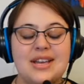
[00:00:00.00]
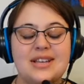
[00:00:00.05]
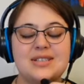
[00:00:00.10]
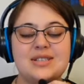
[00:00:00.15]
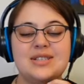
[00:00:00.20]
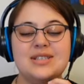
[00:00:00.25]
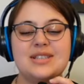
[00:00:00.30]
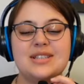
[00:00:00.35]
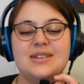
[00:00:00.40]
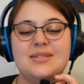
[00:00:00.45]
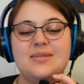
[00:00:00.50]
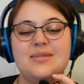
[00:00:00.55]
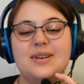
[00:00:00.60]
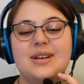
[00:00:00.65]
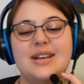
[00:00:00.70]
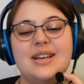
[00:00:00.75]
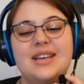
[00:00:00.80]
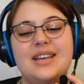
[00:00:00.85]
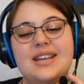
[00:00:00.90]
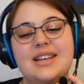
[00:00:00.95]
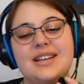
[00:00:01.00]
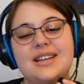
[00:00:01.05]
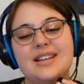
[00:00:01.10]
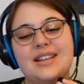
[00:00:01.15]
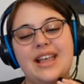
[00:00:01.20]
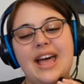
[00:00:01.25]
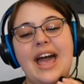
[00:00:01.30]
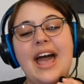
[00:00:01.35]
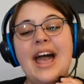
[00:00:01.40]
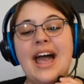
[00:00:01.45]
It's just the
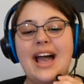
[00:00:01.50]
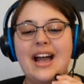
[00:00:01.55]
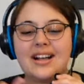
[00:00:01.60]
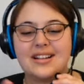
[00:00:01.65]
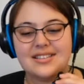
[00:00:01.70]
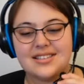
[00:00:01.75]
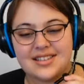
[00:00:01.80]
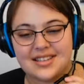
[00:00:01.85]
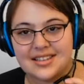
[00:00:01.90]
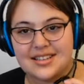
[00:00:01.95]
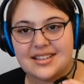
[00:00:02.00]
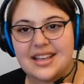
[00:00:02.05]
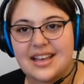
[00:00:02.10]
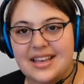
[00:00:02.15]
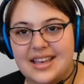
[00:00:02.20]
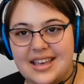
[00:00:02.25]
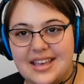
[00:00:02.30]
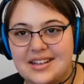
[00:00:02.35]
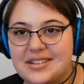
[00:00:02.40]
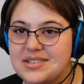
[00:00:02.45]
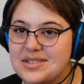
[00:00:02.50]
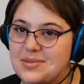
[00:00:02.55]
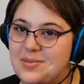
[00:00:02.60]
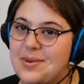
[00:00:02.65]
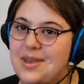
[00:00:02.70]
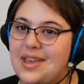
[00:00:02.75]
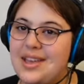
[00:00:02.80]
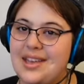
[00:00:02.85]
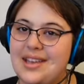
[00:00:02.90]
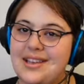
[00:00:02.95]
fucking, the acting that gets
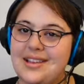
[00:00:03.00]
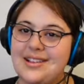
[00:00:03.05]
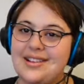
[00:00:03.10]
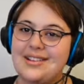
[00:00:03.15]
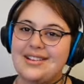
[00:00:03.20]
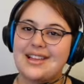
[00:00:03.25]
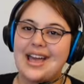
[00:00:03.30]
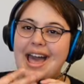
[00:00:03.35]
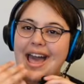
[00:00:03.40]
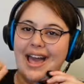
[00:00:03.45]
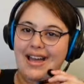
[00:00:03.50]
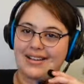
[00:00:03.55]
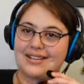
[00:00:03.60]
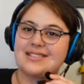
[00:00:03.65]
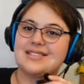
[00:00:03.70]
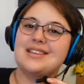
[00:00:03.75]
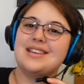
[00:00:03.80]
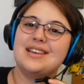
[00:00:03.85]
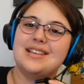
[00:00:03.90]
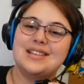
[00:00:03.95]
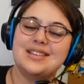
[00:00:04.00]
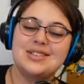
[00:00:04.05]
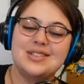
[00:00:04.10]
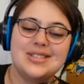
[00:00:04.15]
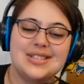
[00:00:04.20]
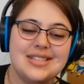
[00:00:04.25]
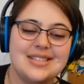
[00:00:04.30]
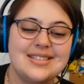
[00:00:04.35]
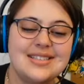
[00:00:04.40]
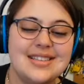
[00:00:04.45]
me. The acting and the
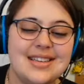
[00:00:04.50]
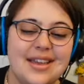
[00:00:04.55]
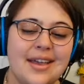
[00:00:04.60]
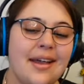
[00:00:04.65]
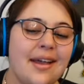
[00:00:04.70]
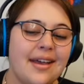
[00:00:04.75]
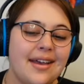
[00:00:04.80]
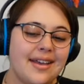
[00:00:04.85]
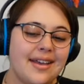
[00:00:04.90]
cheesy,